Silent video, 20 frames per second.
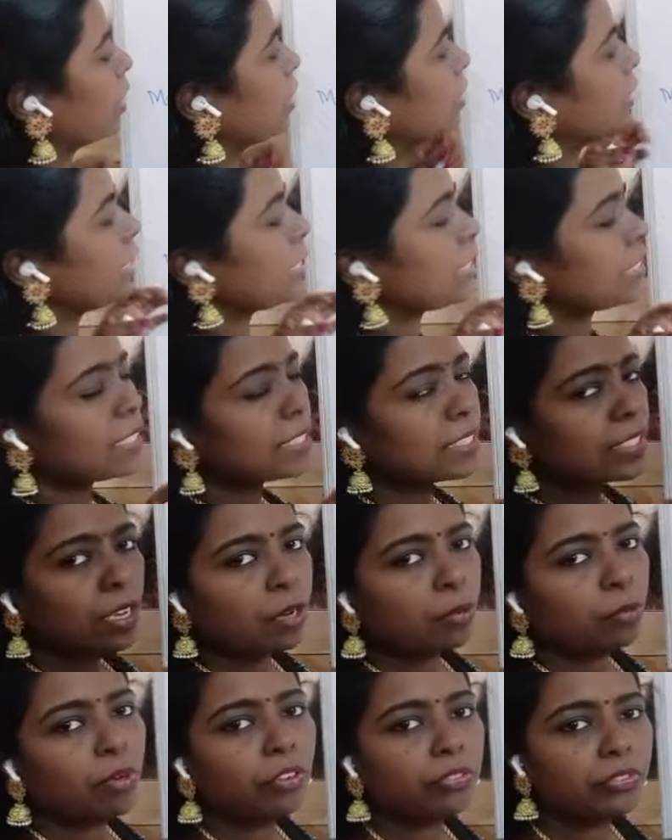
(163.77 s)
These are
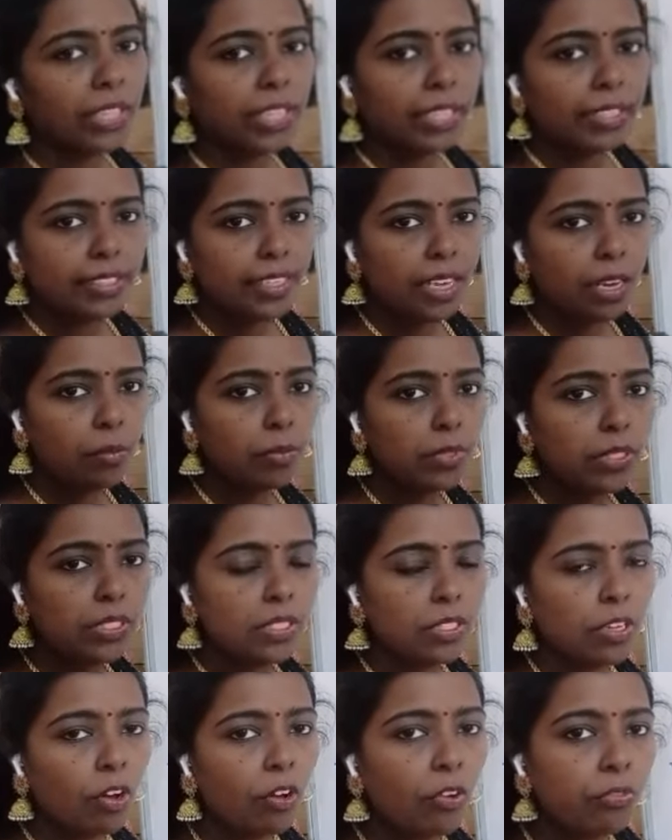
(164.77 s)
some of the
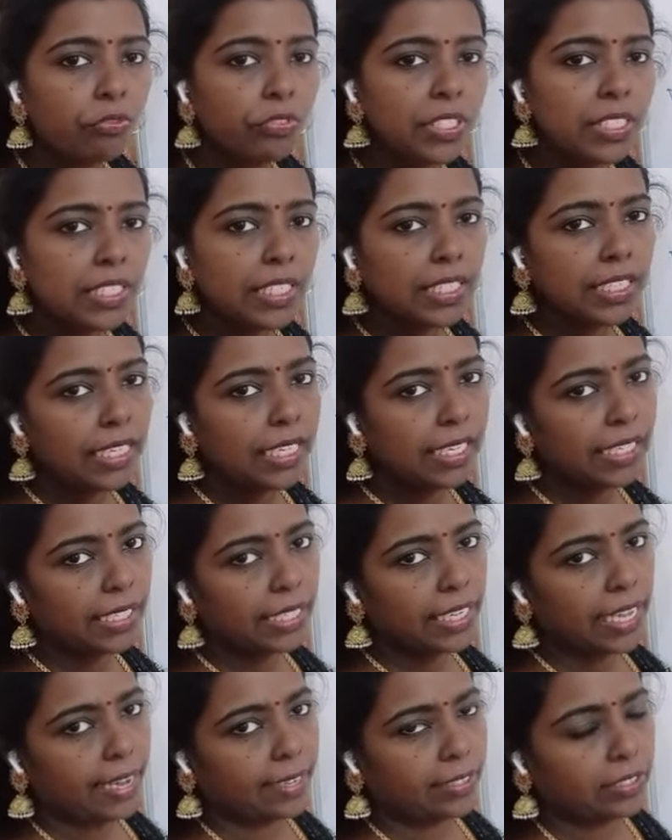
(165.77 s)
examples of physical
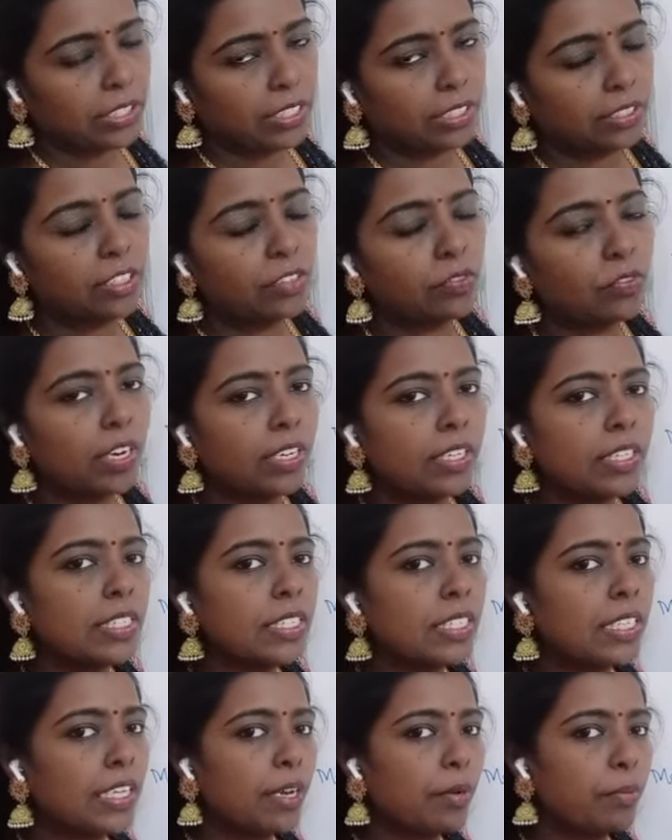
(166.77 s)
reaction. Then what
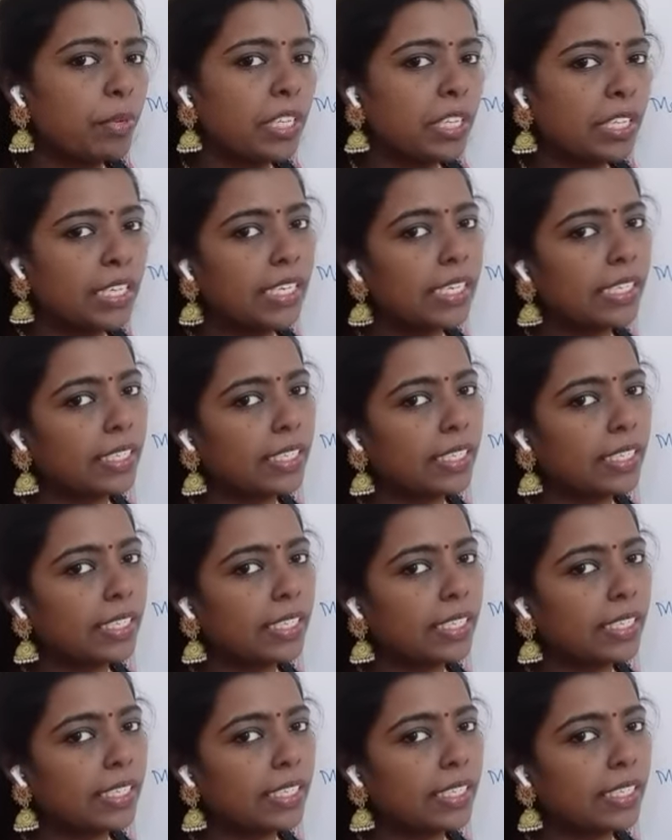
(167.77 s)
is chemical